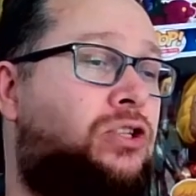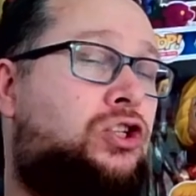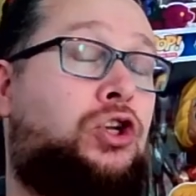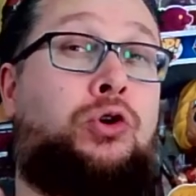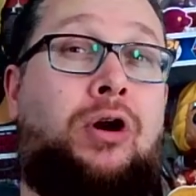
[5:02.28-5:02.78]

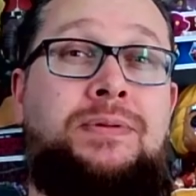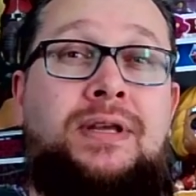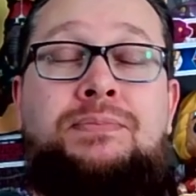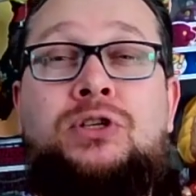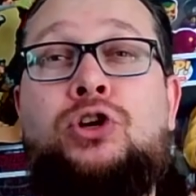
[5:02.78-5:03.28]
just crops
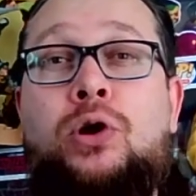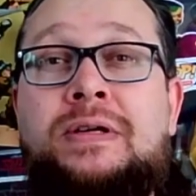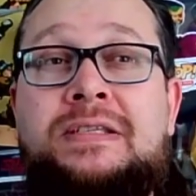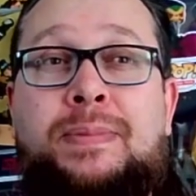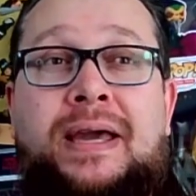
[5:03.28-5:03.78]
up, you don't
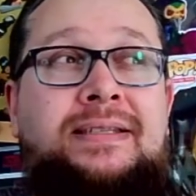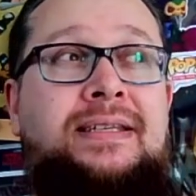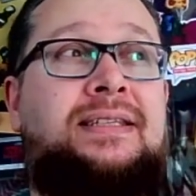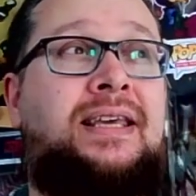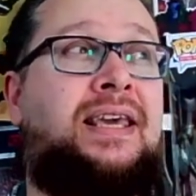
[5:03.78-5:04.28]
expect it,